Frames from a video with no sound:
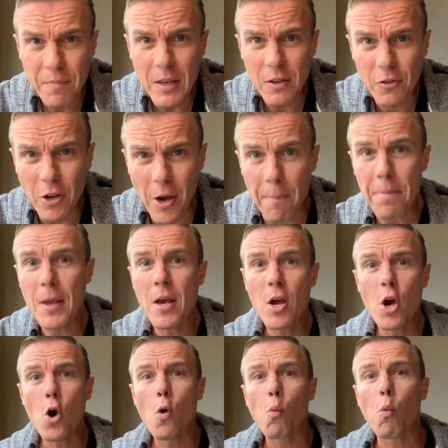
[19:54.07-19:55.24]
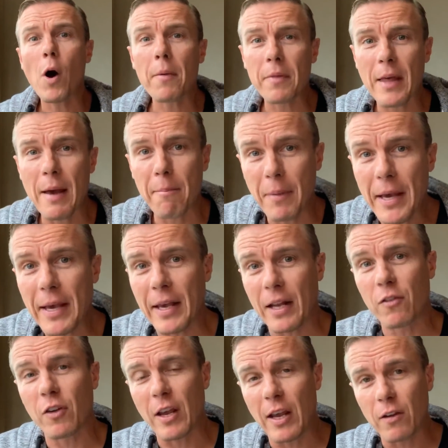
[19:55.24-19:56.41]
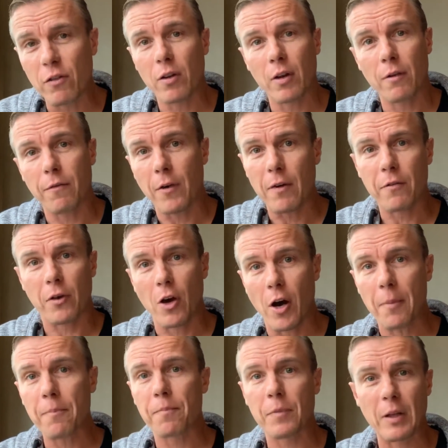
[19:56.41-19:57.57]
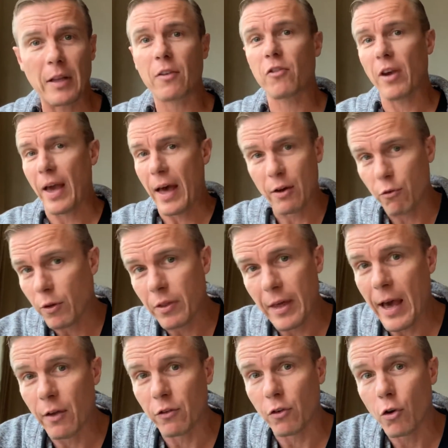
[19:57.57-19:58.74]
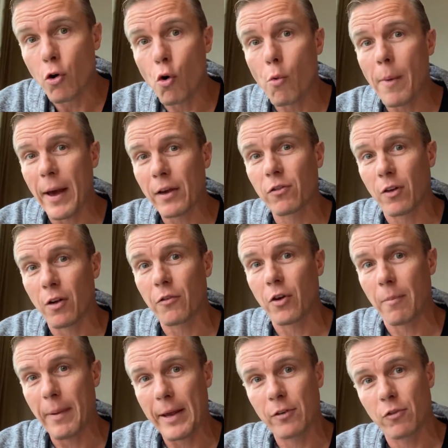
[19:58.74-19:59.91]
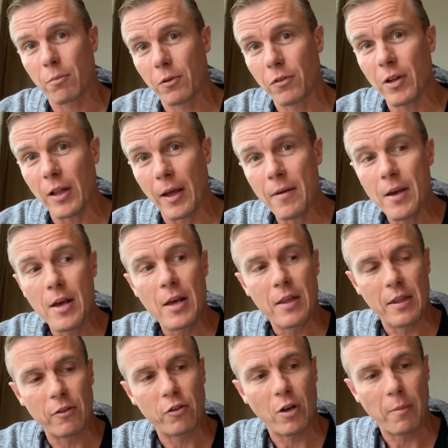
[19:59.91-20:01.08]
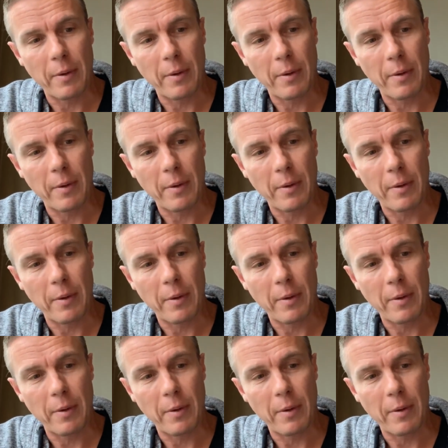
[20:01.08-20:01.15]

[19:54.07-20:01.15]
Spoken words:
So What that means is that if I've got, let's say, 100,000 callbacks that I've got to make to Mozilla, there's going to be